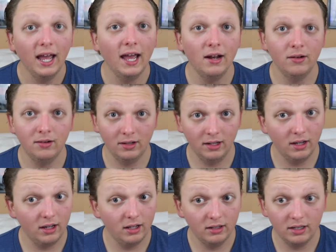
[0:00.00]
And
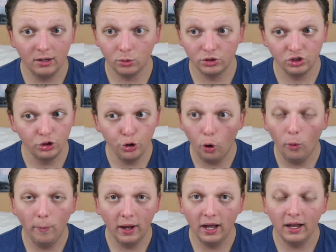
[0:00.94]
there was
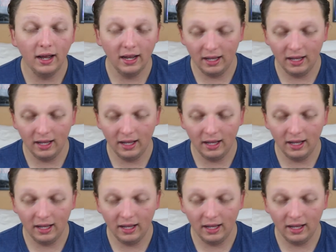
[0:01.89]
no...